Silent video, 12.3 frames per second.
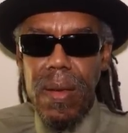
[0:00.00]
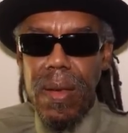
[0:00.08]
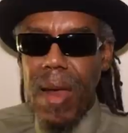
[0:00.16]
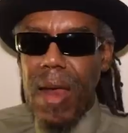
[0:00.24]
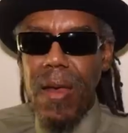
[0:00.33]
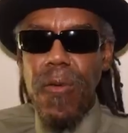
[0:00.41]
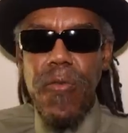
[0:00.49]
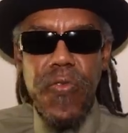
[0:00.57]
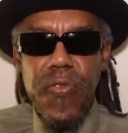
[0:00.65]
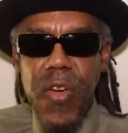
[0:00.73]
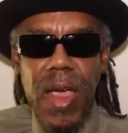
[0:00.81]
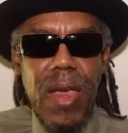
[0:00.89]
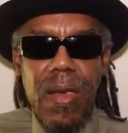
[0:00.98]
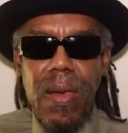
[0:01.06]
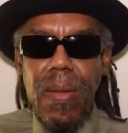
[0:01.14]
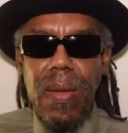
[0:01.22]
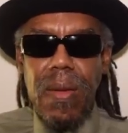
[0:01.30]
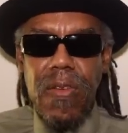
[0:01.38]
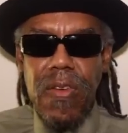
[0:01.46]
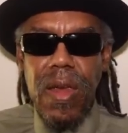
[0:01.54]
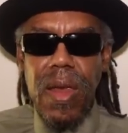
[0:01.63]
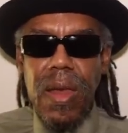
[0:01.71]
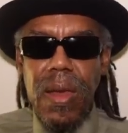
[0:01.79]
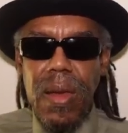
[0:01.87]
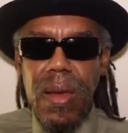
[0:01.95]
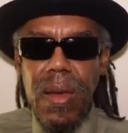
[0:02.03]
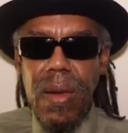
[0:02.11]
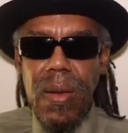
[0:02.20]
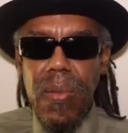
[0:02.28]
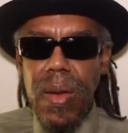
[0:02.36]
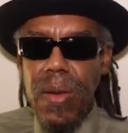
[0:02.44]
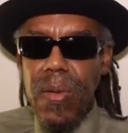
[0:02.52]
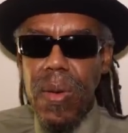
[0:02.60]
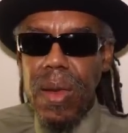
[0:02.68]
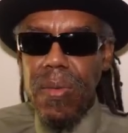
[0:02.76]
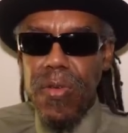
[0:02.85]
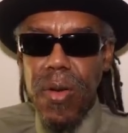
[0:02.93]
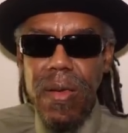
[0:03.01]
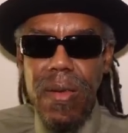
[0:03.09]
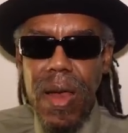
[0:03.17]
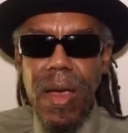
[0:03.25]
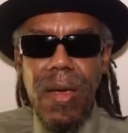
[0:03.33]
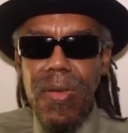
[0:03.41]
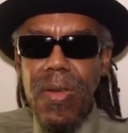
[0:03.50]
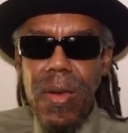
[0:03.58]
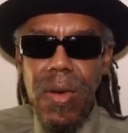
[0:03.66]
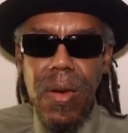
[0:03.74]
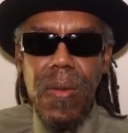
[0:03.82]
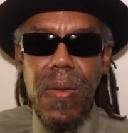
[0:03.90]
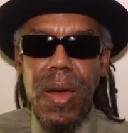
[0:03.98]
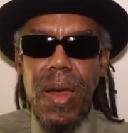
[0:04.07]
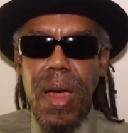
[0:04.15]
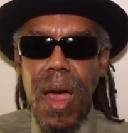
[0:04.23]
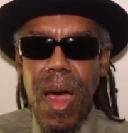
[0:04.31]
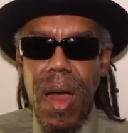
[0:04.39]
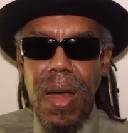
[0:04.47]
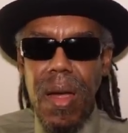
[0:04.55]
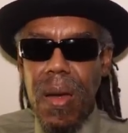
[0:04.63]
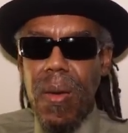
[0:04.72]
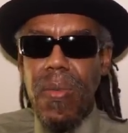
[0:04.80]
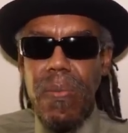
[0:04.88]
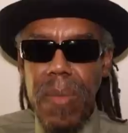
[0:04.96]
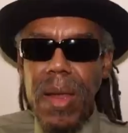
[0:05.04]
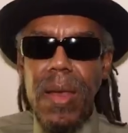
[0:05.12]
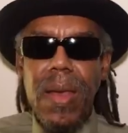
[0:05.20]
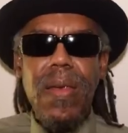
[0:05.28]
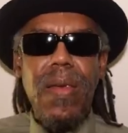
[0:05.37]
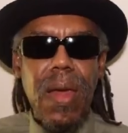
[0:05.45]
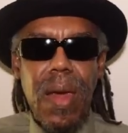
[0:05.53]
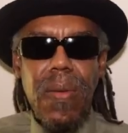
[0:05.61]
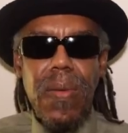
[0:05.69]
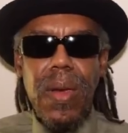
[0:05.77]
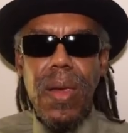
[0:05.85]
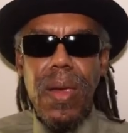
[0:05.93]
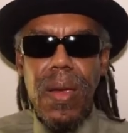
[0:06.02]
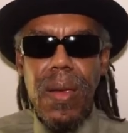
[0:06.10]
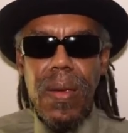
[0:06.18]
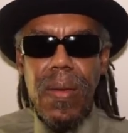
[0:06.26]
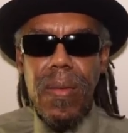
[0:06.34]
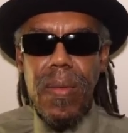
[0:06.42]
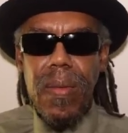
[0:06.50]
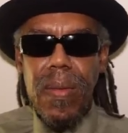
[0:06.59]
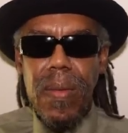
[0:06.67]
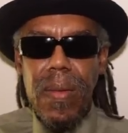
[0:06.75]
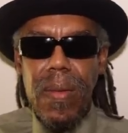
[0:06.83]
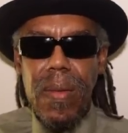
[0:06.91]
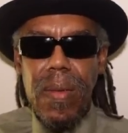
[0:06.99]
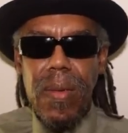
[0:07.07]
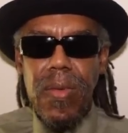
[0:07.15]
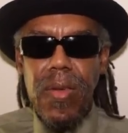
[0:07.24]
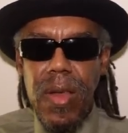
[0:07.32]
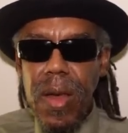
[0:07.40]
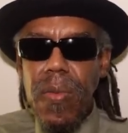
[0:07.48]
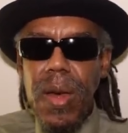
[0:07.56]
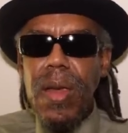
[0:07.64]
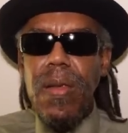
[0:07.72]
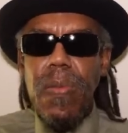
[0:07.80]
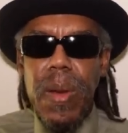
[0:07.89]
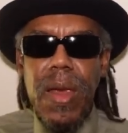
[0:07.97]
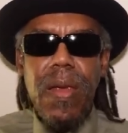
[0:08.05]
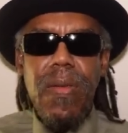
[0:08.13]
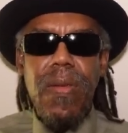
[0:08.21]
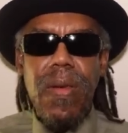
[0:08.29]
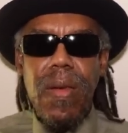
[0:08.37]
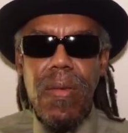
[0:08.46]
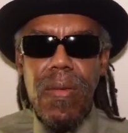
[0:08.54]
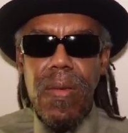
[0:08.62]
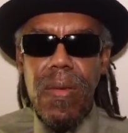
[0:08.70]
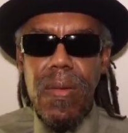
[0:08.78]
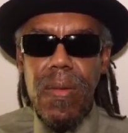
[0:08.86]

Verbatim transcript: Not no fake shit where you dress like a security guard. No, military. Serious business.